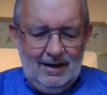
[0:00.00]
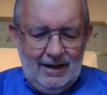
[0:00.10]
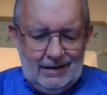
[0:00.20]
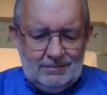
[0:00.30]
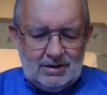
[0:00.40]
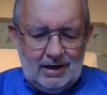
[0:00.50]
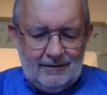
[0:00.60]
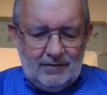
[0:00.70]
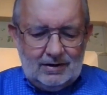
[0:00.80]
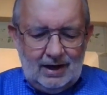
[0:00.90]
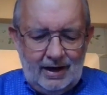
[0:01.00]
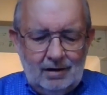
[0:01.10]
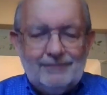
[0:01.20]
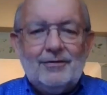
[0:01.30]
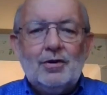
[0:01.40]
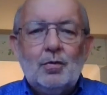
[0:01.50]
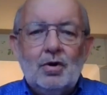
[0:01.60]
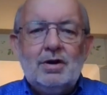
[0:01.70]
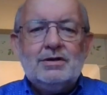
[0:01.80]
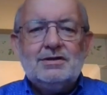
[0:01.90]
hymns have a title for the
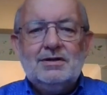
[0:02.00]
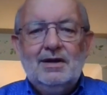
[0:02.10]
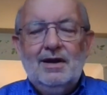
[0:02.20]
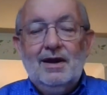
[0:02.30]
words